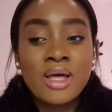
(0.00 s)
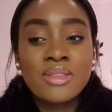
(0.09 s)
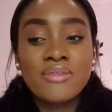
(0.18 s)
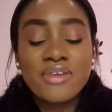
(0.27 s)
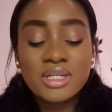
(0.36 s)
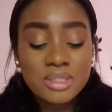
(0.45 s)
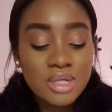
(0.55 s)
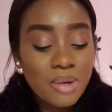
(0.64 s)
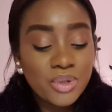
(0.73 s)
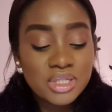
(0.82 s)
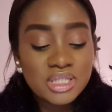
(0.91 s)
The first thing
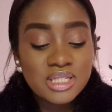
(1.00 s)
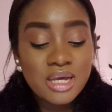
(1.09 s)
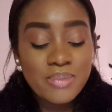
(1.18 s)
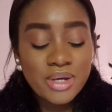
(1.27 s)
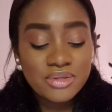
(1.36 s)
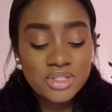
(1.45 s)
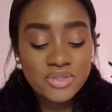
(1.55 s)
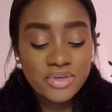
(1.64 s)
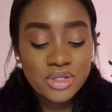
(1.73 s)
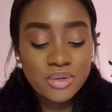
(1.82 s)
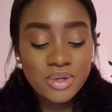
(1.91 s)
I wanted to say about this
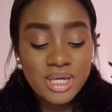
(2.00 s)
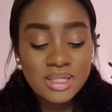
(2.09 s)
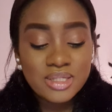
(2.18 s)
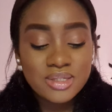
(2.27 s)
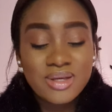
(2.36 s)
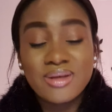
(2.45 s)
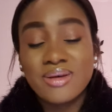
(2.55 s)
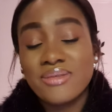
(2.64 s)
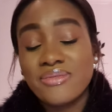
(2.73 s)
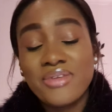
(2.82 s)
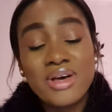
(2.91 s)
video is,
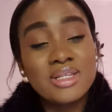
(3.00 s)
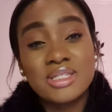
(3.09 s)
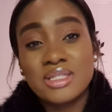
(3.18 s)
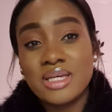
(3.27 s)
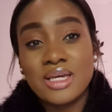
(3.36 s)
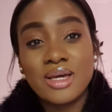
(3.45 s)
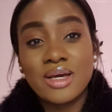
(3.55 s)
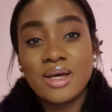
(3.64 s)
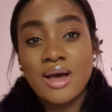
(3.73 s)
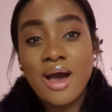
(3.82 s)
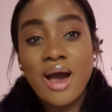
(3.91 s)
firstly,
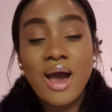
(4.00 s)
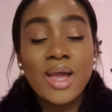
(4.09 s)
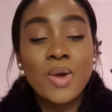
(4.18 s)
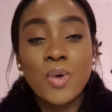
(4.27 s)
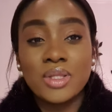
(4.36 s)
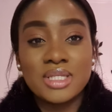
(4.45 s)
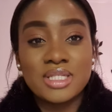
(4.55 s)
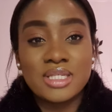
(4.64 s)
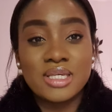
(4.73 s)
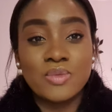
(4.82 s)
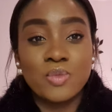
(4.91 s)
high
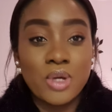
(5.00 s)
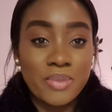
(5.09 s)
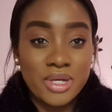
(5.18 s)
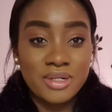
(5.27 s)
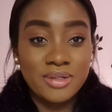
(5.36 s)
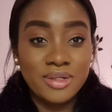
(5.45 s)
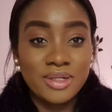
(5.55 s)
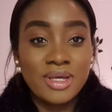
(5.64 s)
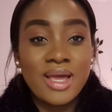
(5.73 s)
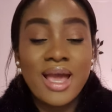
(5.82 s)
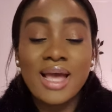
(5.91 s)
quality women,
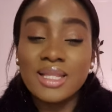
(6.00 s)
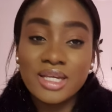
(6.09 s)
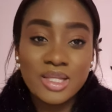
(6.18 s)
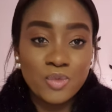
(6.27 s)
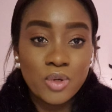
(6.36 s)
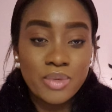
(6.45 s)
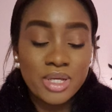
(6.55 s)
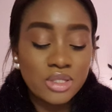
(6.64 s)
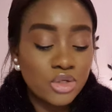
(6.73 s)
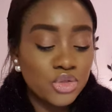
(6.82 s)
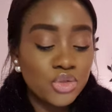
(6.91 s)
elegant
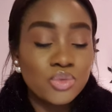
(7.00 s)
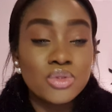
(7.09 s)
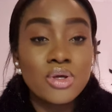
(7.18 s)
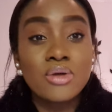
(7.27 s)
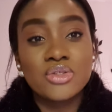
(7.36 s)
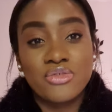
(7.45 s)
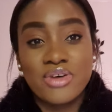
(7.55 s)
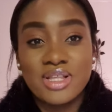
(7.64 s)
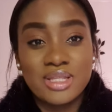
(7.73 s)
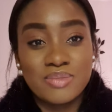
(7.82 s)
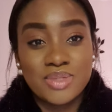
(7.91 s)
women do not
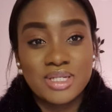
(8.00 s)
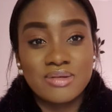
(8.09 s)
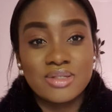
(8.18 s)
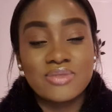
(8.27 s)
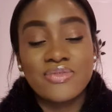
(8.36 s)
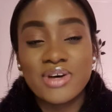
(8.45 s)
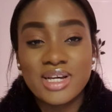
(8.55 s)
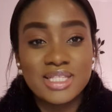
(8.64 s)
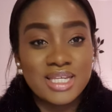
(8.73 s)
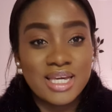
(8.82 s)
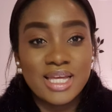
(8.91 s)
find themselves
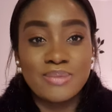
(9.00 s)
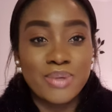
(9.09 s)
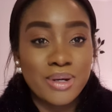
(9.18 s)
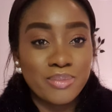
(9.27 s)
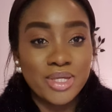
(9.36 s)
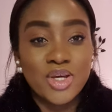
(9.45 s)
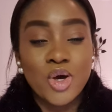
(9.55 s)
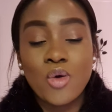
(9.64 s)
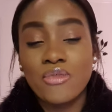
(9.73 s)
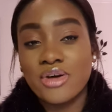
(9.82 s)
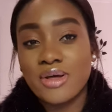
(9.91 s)
fighting in public
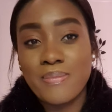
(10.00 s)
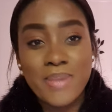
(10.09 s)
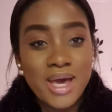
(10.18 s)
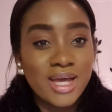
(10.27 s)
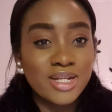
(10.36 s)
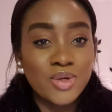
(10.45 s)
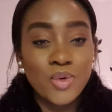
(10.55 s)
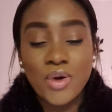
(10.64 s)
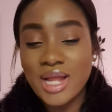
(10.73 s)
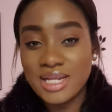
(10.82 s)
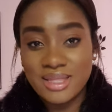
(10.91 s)
over a man
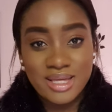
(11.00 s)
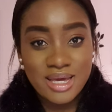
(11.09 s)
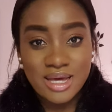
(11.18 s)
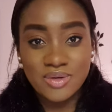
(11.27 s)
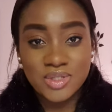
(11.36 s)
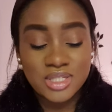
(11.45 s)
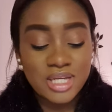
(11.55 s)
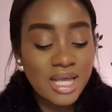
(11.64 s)
or anything else.